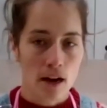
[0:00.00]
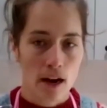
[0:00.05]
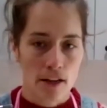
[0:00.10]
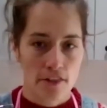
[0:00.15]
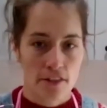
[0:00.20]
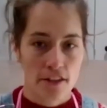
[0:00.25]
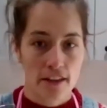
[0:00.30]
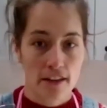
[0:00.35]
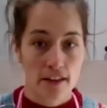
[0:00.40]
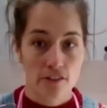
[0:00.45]
I
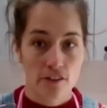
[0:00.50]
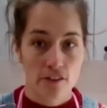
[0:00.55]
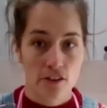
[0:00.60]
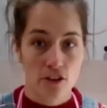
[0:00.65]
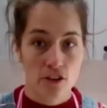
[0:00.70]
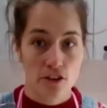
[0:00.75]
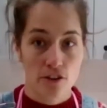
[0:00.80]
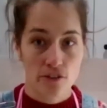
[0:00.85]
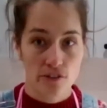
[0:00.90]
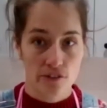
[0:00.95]
think it's a
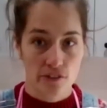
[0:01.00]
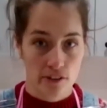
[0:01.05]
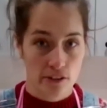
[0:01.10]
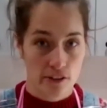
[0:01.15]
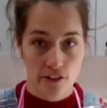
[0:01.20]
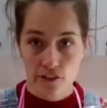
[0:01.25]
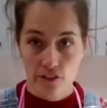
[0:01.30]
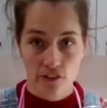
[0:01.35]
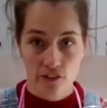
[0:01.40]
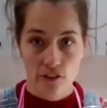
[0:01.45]

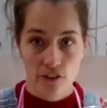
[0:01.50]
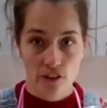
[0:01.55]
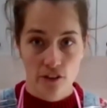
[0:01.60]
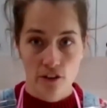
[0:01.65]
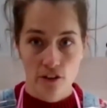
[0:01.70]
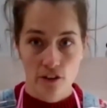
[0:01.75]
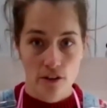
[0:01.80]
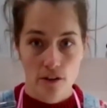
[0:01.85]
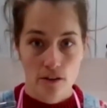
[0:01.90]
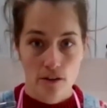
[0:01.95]
useless
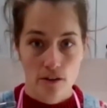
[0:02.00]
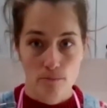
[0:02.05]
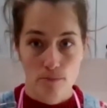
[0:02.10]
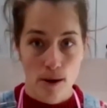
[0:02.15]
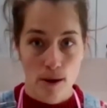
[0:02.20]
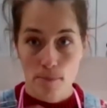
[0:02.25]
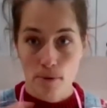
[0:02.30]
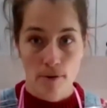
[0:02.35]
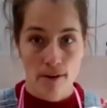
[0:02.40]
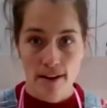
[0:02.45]

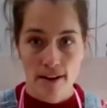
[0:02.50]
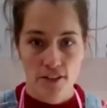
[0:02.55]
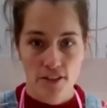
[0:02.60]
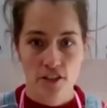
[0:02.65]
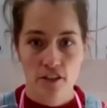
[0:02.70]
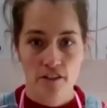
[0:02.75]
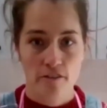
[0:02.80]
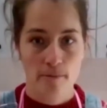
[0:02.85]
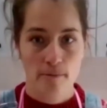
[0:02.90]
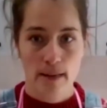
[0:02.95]

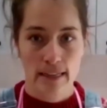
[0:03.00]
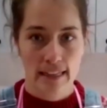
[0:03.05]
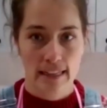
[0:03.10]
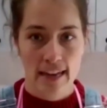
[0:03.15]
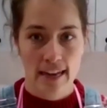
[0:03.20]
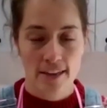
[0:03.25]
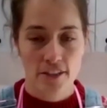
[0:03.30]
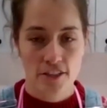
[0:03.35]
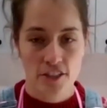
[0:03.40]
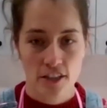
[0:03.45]
preparation of
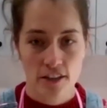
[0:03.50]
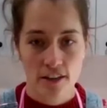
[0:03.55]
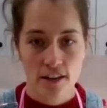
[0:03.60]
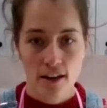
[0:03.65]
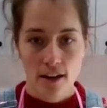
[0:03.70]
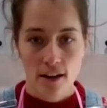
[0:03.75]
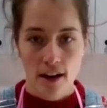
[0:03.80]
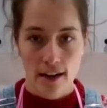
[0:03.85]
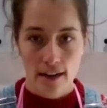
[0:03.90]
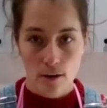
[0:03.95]
medication.
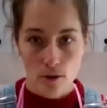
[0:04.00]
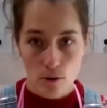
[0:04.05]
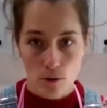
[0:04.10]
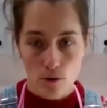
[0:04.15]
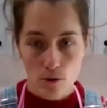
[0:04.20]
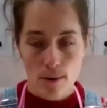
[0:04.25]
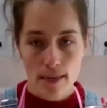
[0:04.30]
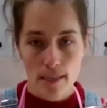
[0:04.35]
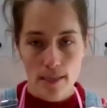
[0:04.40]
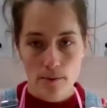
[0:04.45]
I
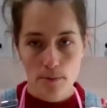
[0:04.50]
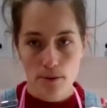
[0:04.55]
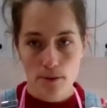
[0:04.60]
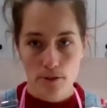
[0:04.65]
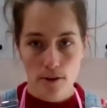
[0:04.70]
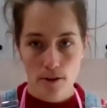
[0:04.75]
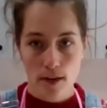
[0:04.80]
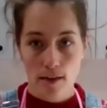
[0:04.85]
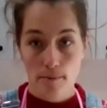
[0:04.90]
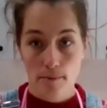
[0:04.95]

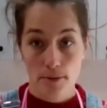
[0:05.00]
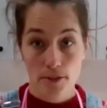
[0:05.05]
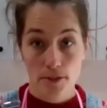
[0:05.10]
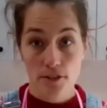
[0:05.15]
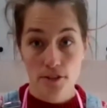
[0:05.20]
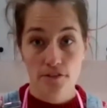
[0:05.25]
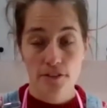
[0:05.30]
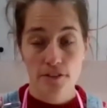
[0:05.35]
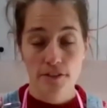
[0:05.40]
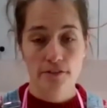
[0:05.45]
always
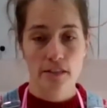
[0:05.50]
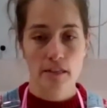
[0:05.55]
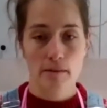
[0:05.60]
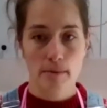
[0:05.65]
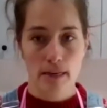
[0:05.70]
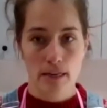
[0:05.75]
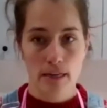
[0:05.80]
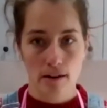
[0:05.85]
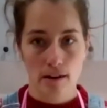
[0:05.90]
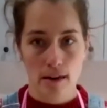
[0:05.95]
prescribe
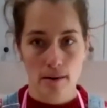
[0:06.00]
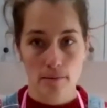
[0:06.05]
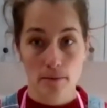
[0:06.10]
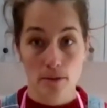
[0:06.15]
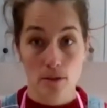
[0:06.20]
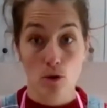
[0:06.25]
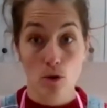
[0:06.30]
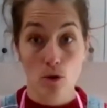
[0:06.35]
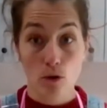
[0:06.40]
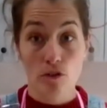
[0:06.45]
250
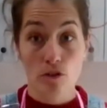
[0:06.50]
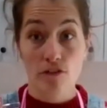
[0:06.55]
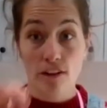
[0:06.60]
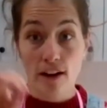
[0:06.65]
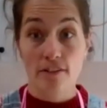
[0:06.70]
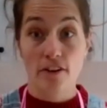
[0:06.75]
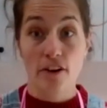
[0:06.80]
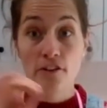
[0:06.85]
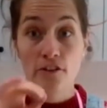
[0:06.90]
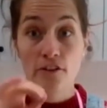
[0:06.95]
milligrams or
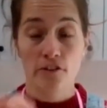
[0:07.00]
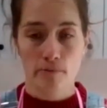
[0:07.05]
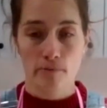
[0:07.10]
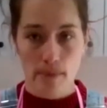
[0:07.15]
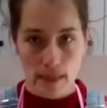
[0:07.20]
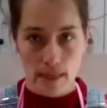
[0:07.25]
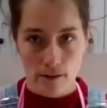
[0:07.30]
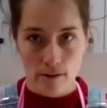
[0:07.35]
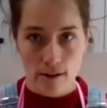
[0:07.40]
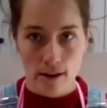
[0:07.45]

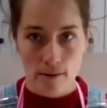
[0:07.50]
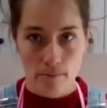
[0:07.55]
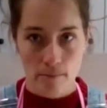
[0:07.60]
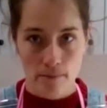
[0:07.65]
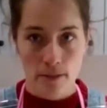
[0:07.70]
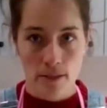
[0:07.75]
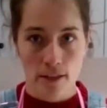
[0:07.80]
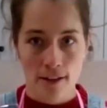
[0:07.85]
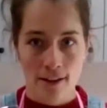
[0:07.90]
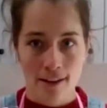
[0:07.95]
500
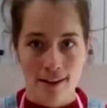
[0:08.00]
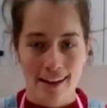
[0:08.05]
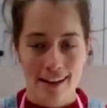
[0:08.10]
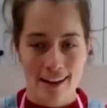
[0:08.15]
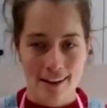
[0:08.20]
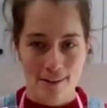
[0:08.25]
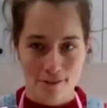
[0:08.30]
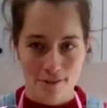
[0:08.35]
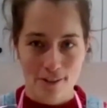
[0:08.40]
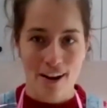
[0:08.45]
milligrams
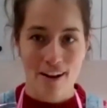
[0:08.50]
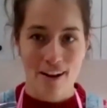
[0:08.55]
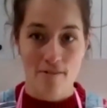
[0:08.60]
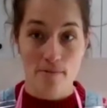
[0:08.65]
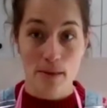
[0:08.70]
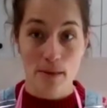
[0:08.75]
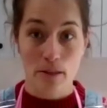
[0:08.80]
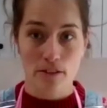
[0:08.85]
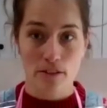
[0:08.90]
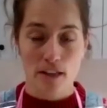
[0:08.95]
in
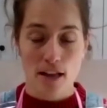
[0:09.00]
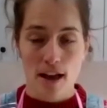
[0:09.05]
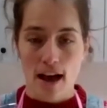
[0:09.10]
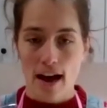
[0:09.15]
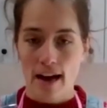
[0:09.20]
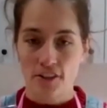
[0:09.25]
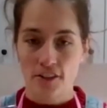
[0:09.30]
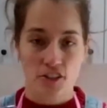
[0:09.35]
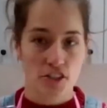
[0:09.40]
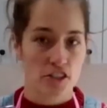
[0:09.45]
5 mils,
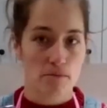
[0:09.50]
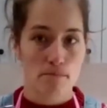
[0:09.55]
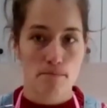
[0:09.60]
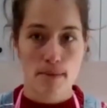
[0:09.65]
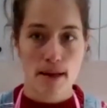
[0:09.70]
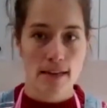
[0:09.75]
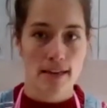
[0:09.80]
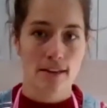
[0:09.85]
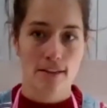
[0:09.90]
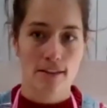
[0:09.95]
and just
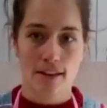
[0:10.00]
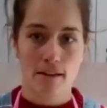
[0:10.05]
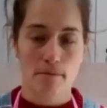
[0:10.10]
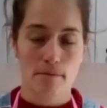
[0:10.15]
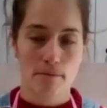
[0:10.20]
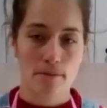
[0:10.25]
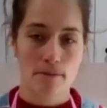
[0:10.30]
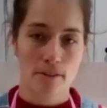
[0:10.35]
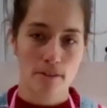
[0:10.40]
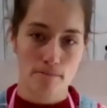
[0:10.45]
make
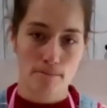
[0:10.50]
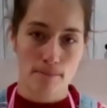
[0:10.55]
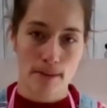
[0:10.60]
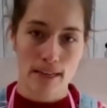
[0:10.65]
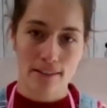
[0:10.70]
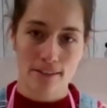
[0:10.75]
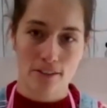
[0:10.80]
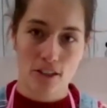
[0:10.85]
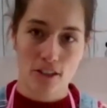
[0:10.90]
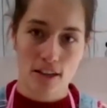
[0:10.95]

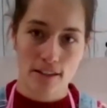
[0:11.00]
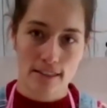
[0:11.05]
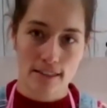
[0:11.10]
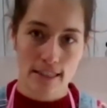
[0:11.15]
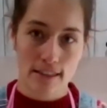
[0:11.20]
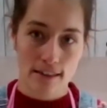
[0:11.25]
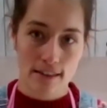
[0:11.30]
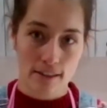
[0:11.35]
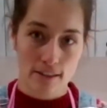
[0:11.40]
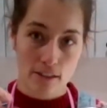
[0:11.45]
the child
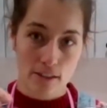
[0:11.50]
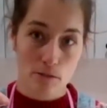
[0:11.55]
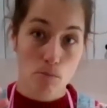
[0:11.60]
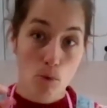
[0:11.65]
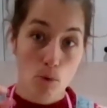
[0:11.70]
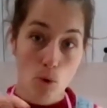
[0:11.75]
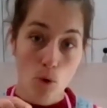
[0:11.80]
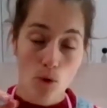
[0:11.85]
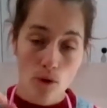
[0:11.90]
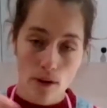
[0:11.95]
take the
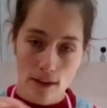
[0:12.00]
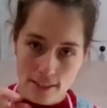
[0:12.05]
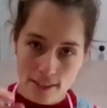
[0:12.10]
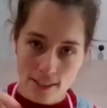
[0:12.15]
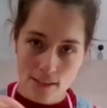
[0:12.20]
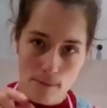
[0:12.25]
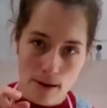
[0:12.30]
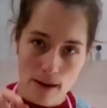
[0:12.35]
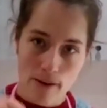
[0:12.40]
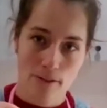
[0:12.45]

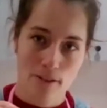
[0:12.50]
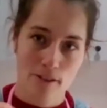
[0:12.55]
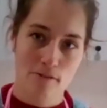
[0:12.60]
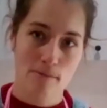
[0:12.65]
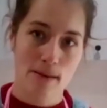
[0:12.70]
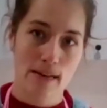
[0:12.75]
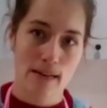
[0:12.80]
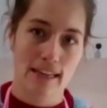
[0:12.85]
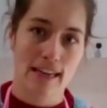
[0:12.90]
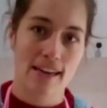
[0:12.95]
smallest amount of
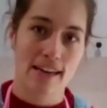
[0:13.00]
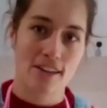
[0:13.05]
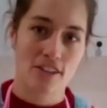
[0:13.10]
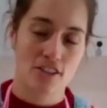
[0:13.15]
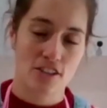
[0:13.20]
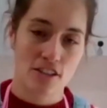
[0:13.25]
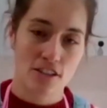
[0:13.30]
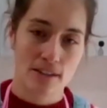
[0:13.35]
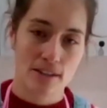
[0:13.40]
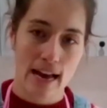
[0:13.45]

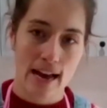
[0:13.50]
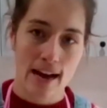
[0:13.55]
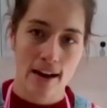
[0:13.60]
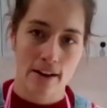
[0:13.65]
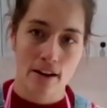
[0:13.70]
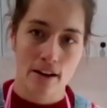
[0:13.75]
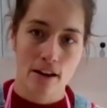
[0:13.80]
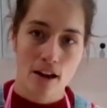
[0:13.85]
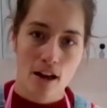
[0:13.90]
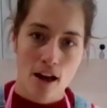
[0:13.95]
medication you
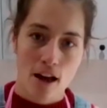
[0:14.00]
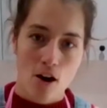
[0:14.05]
can.